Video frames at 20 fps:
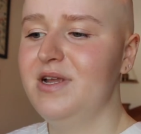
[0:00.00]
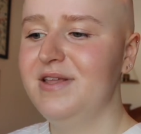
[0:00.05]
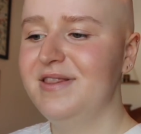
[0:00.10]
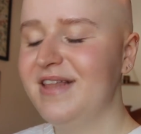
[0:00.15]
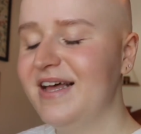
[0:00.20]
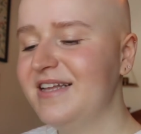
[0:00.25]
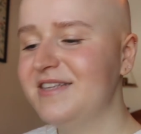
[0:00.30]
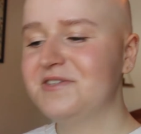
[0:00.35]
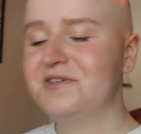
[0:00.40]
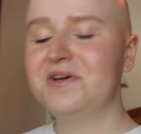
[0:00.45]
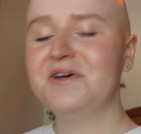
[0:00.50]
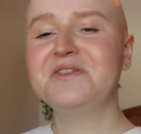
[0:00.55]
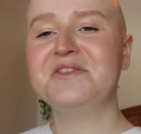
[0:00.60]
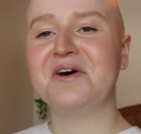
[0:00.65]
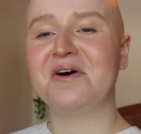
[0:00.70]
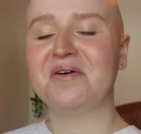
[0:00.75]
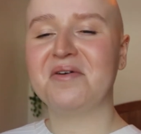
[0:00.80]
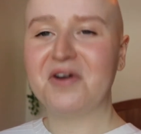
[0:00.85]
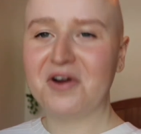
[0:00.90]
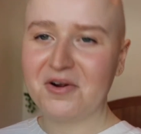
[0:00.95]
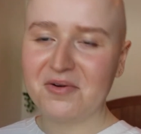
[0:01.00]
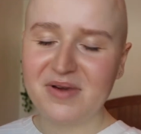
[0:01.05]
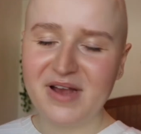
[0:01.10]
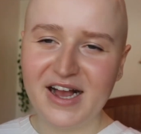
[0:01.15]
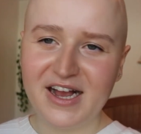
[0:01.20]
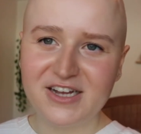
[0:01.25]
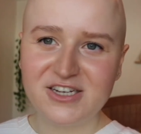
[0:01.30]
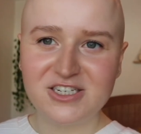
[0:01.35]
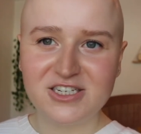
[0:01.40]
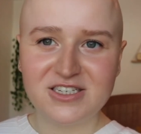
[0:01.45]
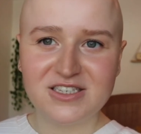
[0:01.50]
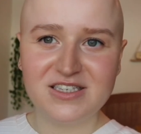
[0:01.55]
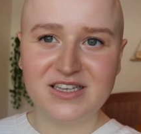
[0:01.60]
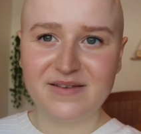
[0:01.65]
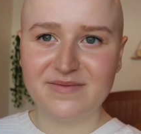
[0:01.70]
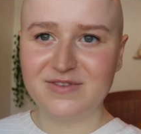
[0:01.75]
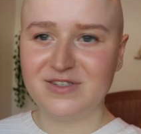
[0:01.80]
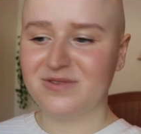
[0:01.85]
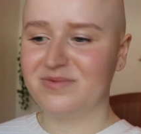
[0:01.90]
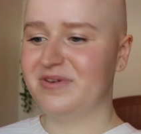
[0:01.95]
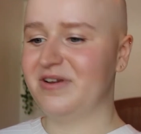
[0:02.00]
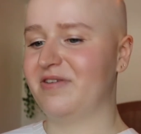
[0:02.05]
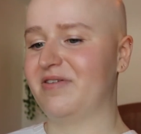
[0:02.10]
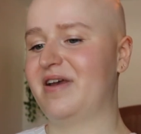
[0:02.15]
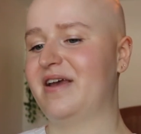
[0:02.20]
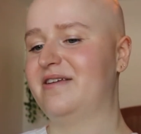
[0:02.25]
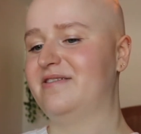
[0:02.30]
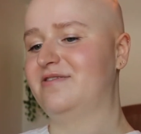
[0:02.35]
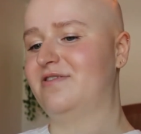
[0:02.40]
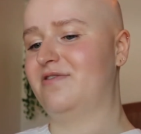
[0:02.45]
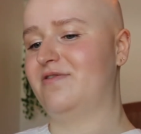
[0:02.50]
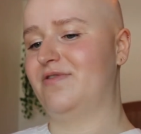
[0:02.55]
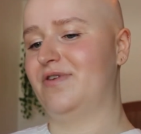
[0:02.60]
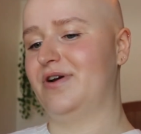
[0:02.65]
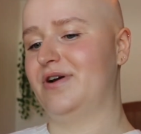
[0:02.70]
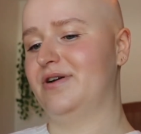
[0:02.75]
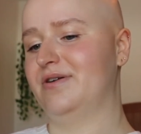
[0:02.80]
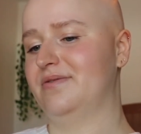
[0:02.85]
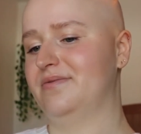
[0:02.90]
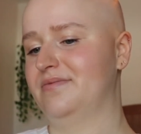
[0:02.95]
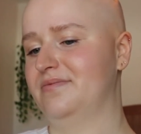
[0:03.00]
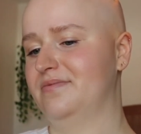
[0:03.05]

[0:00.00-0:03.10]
That's good though. Her reaction seems to be okay so far.